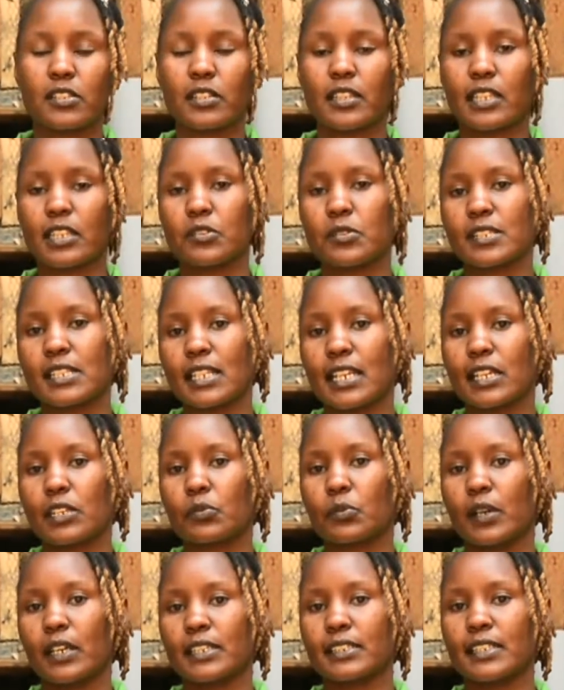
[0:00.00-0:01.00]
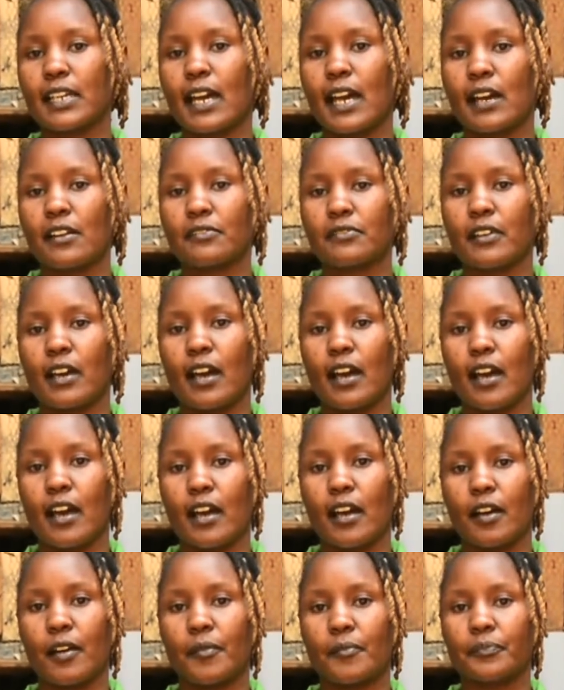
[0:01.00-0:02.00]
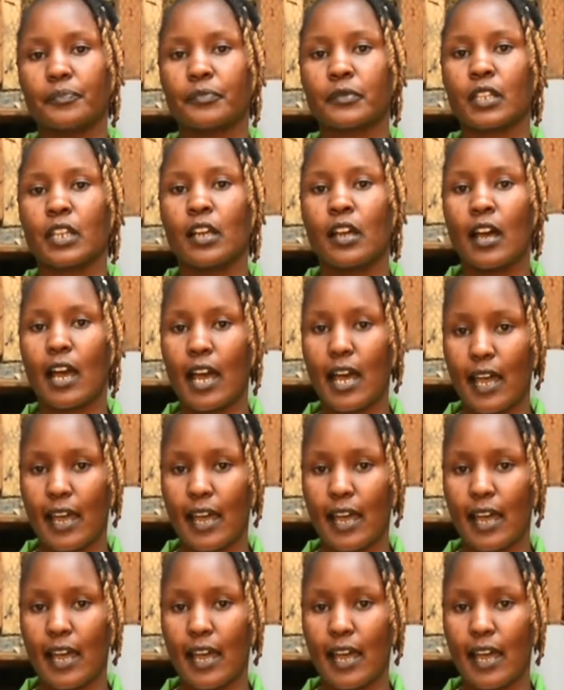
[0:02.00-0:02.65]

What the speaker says: the New Zealand white have a